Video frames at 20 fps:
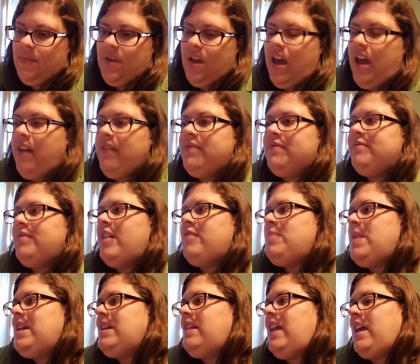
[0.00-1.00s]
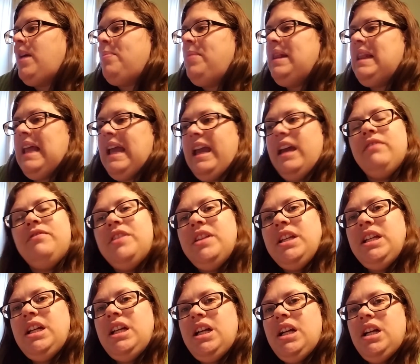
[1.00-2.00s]
I've made it like a plan for the
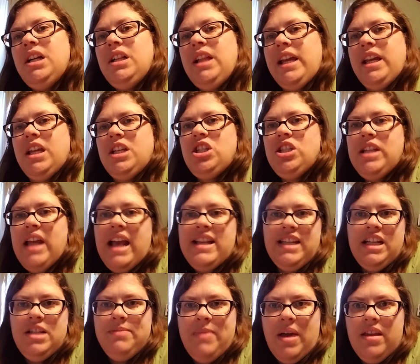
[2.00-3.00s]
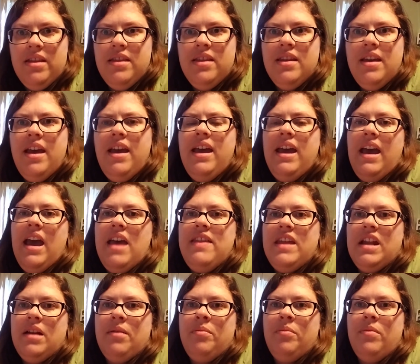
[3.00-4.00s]
year. Like it just has each month, and
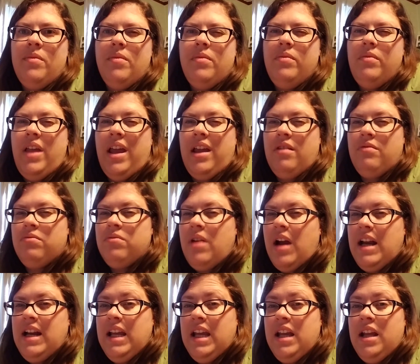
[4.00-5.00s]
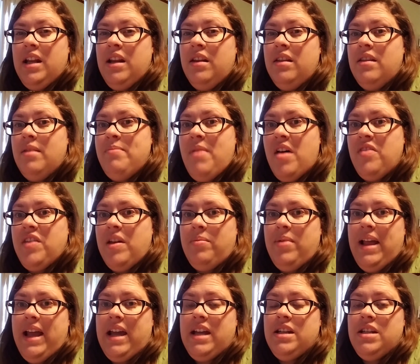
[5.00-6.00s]
then I'm like writing in the month I
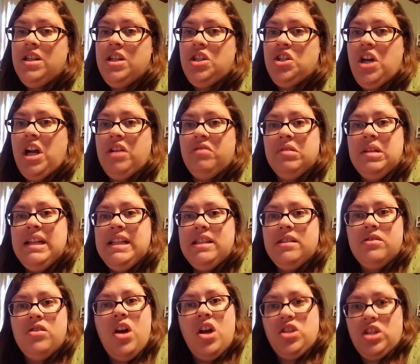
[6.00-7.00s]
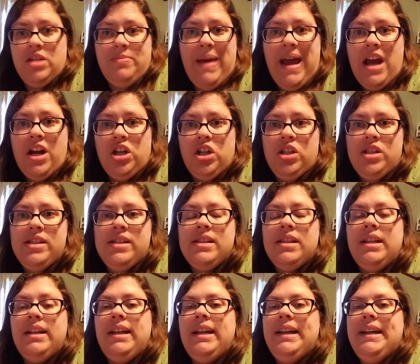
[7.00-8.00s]
plan to try to release cross stitch patterns.
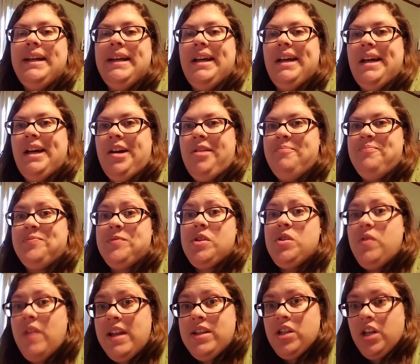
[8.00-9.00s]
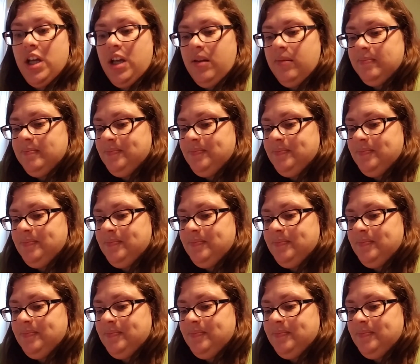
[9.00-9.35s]
So that's good.